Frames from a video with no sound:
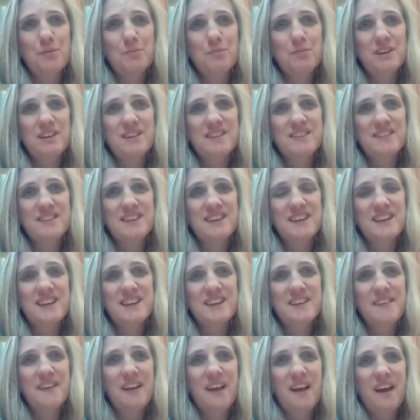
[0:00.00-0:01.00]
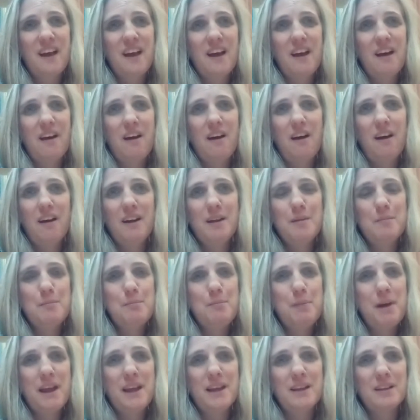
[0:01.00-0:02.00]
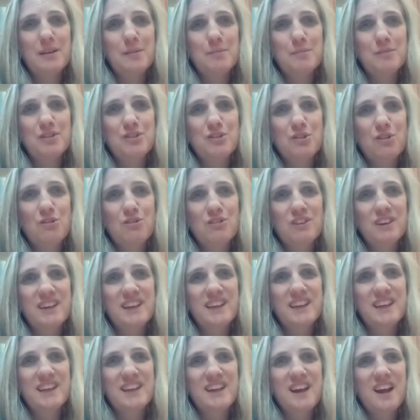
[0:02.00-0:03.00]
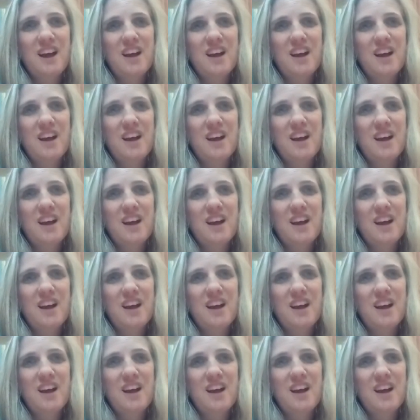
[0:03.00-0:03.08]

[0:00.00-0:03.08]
we see in Balaam's donkey.